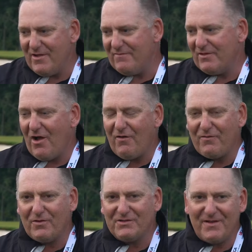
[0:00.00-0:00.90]
you have the
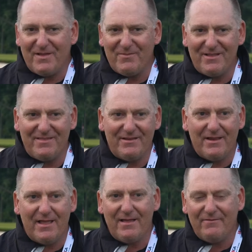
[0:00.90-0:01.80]
golf course family and then
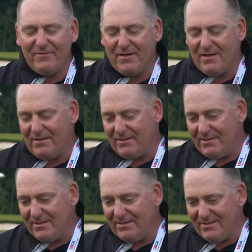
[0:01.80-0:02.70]
you have uh,
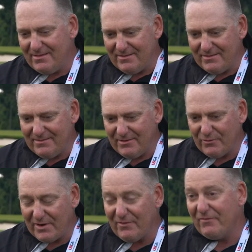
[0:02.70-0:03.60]

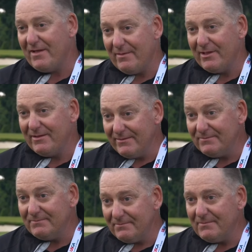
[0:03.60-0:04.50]
your real family
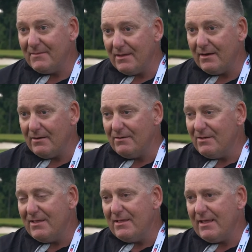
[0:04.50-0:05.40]
you know?
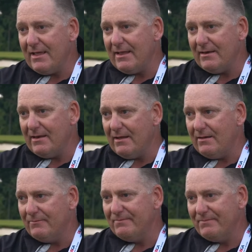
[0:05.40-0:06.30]
And
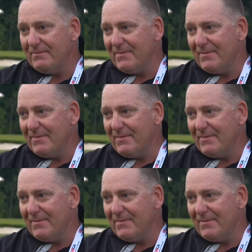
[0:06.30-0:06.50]
um,